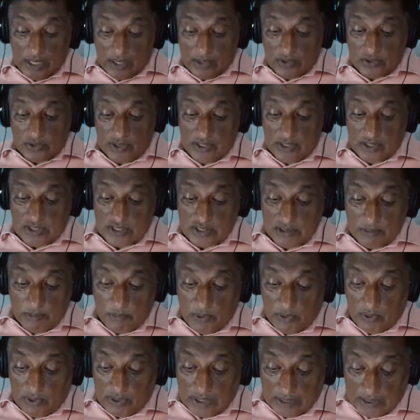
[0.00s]
So this is a
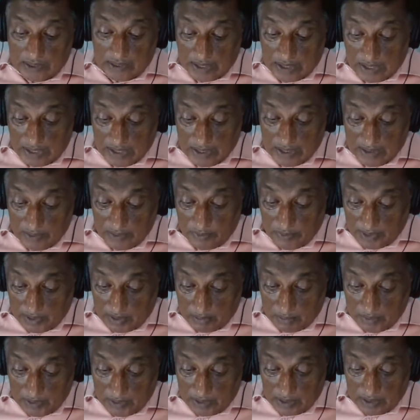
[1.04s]
book that I highly
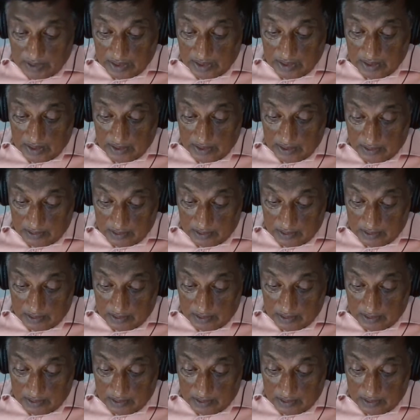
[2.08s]
recommend, like